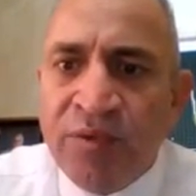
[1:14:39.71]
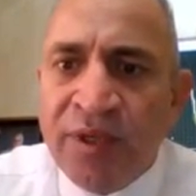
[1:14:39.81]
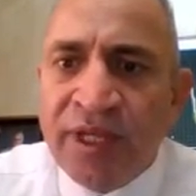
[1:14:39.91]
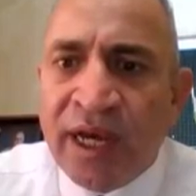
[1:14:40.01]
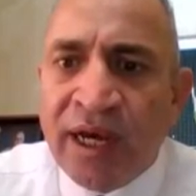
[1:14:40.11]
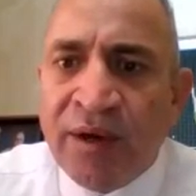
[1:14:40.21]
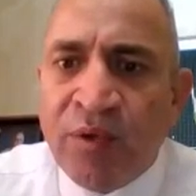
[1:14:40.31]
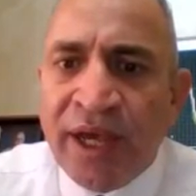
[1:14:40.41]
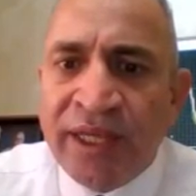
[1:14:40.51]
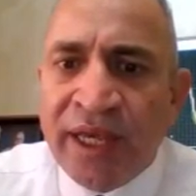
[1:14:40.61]
end with
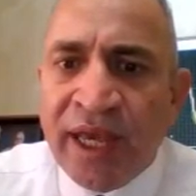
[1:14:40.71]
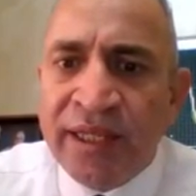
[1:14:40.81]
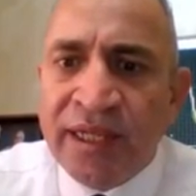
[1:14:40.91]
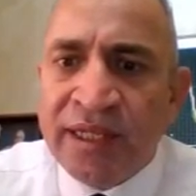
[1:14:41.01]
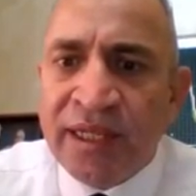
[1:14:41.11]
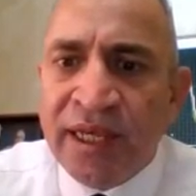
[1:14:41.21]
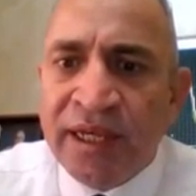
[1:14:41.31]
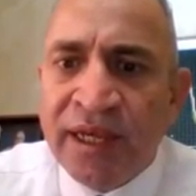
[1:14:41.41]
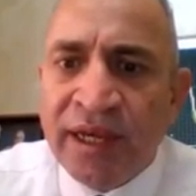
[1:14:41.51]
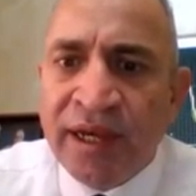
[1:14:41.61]
a white
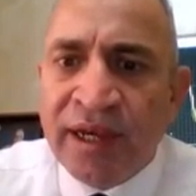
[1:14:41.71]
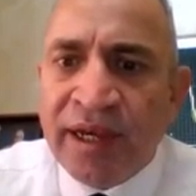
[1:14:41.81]
candlestick